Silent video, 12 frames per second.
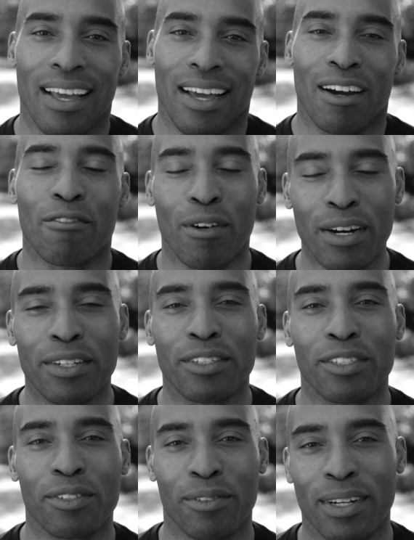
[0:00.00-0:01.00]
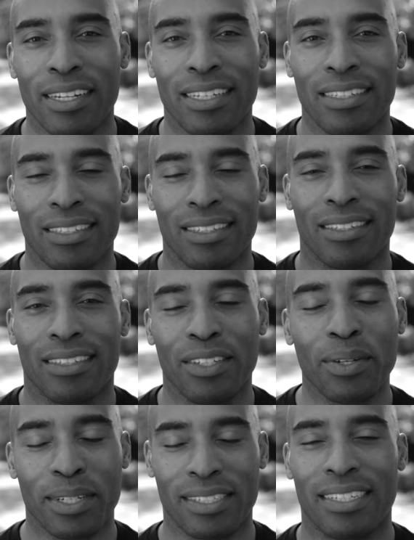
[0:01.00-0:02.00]
runners running New
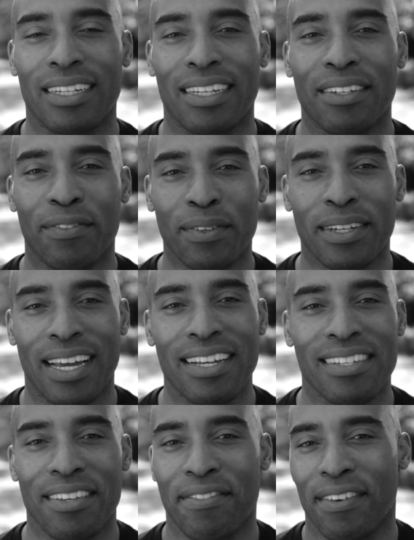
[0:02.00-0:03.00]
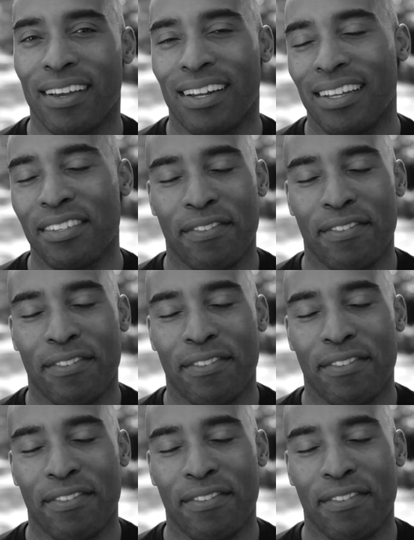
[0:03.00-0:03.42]
York City for KC Fit. And it's